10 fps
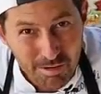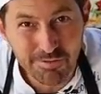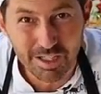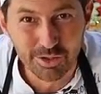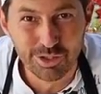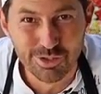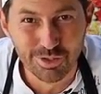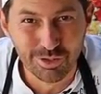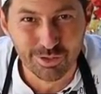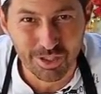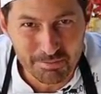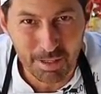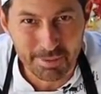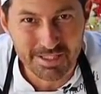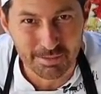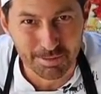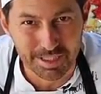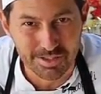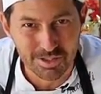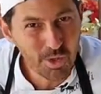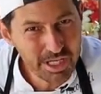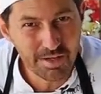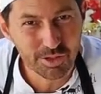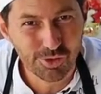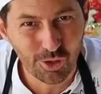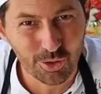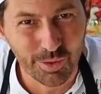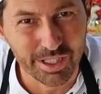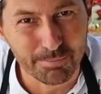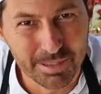my father used to do in my pizza place we never throw away